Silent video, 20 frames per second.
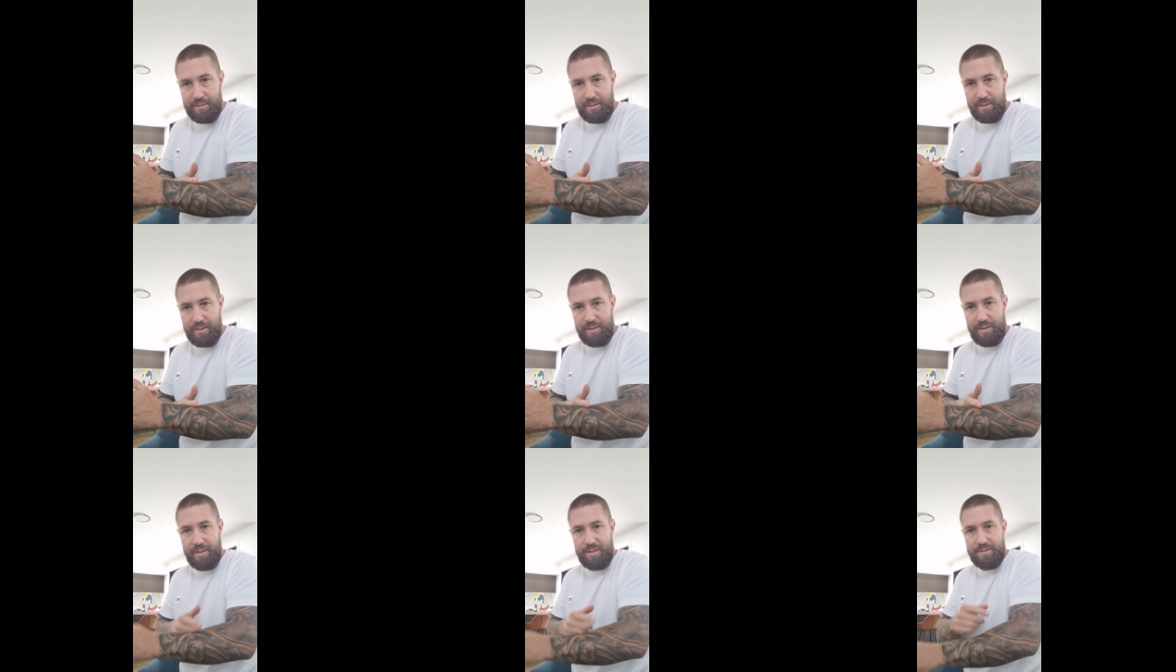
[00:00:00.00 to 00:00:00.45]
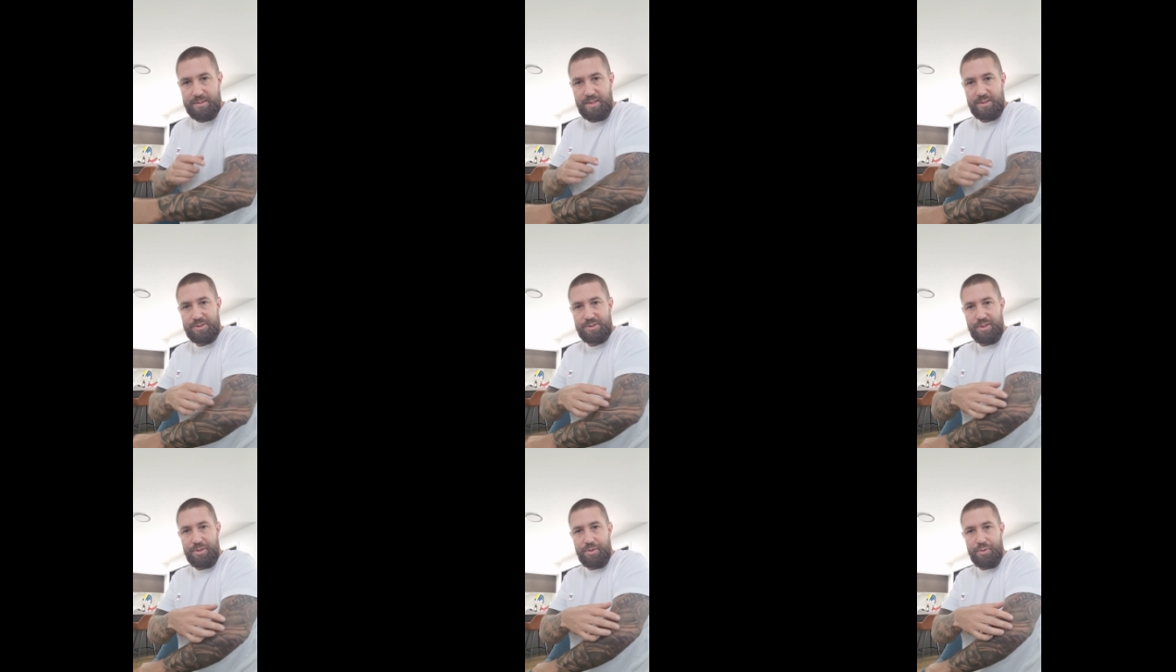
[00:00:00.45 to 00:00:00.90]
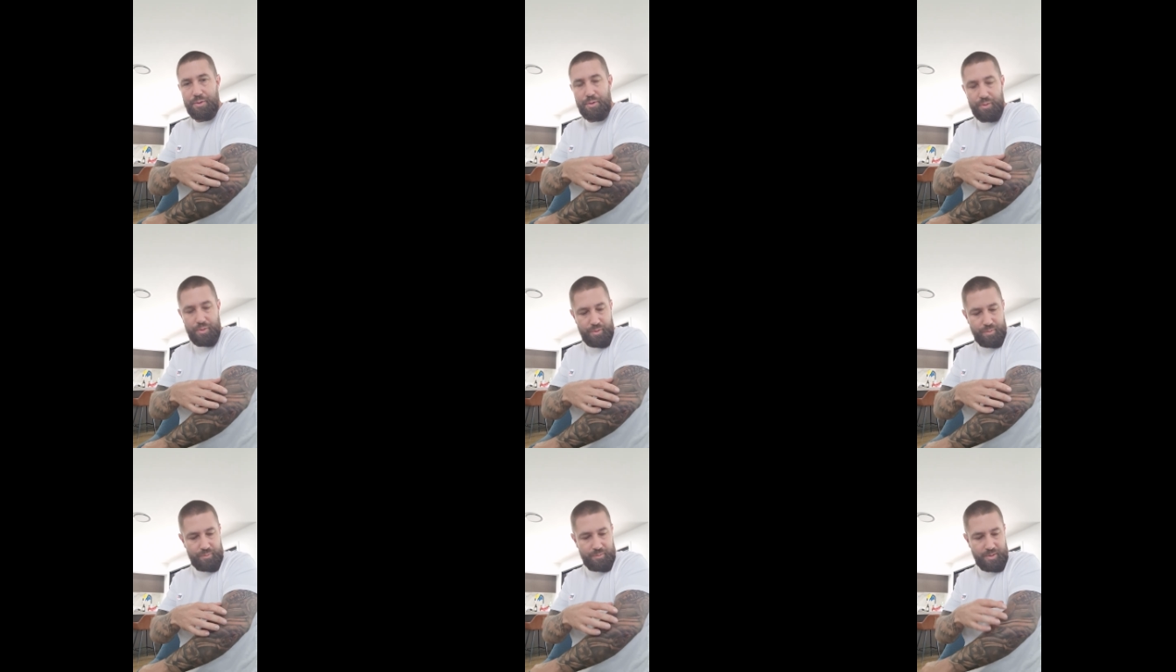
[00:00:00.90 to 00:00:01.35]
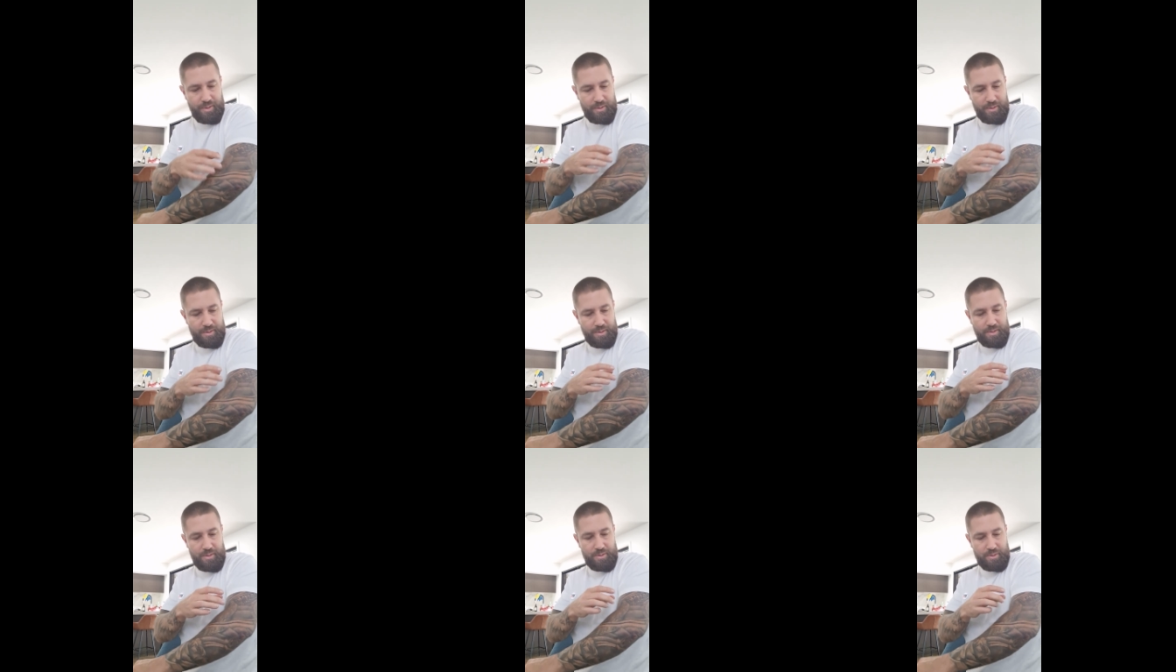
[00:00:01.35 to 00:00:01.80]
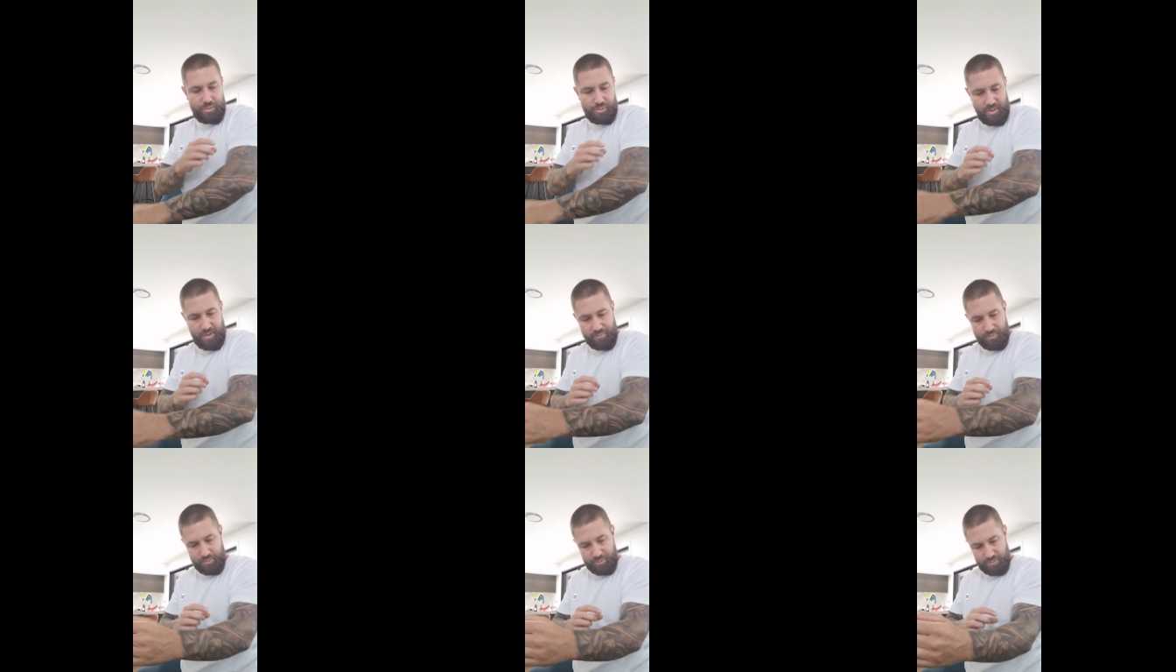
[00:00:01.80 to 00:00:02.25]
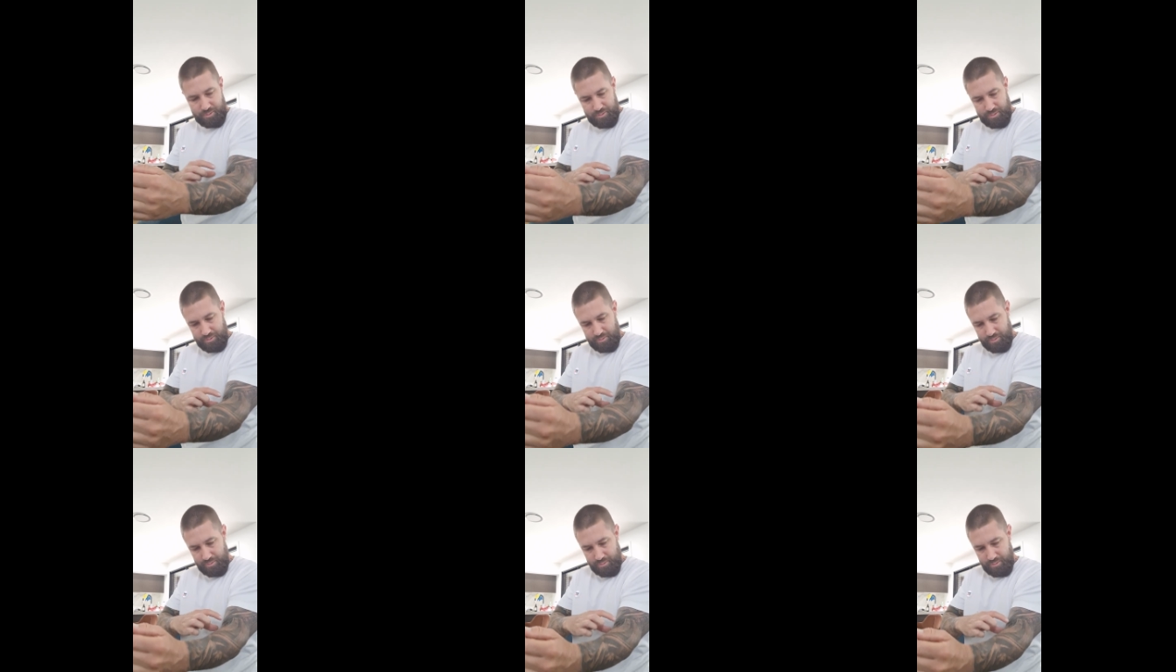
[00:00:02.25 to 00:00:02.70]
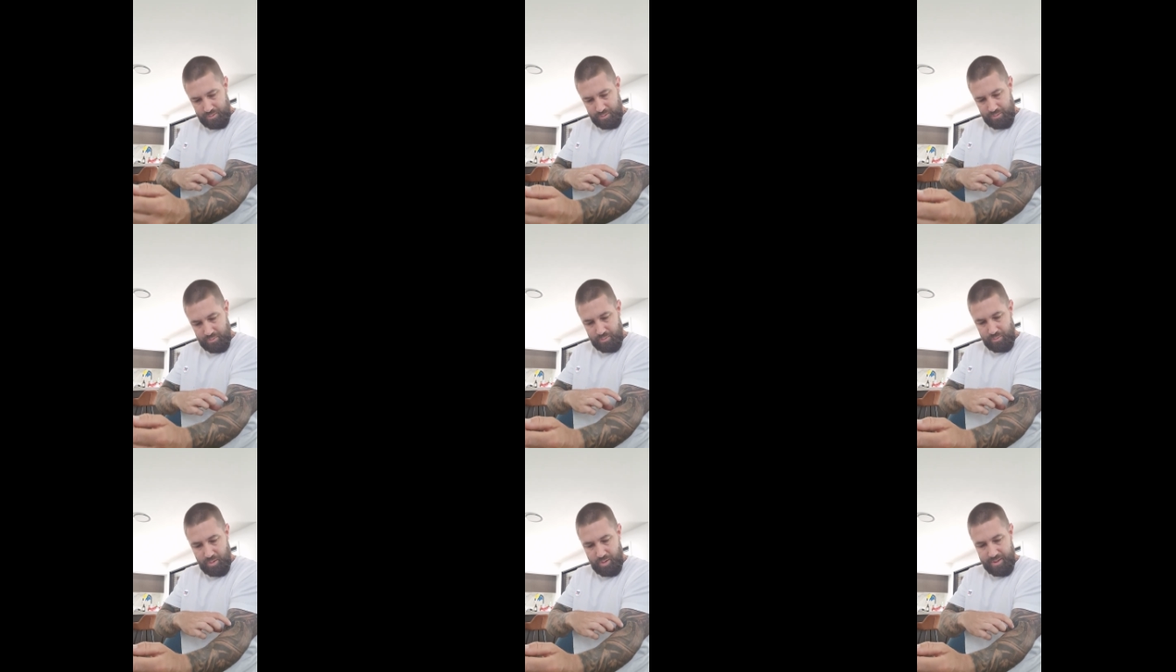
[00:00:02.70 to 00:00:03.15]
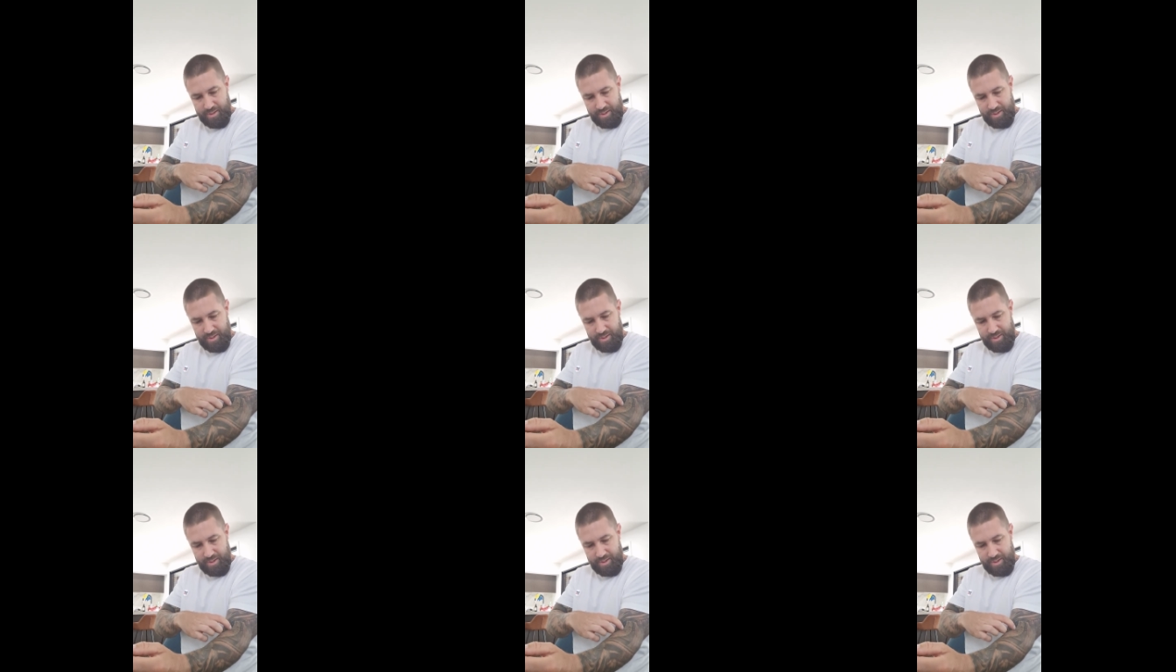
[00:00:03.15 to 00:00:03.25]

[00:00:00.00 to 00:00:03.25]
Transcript: Okay, there's actually a nerve that travels right